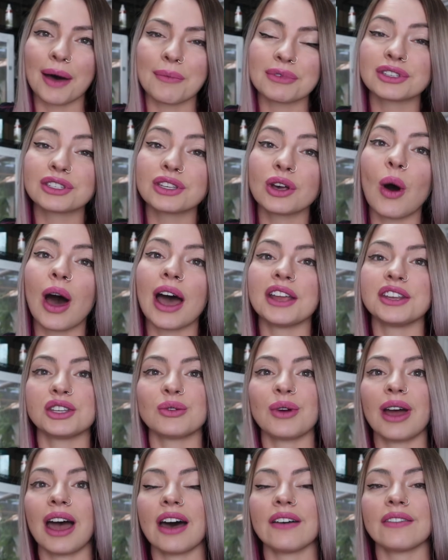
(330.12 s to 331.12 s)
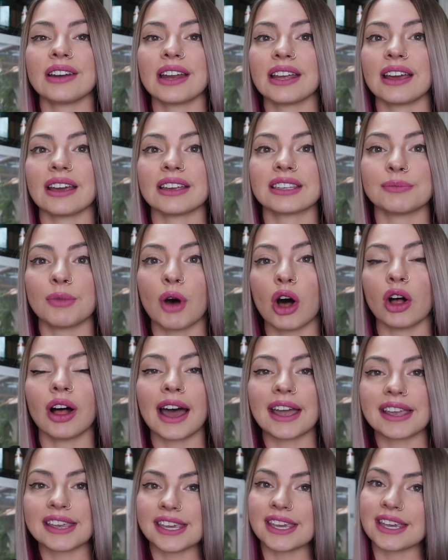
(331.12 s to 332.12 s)
So I do have a small
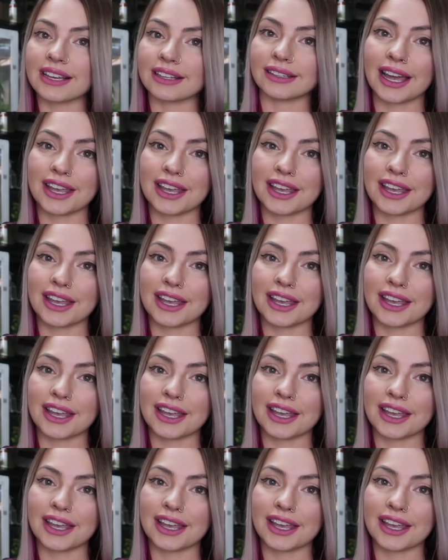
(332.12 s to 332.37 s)
IKEA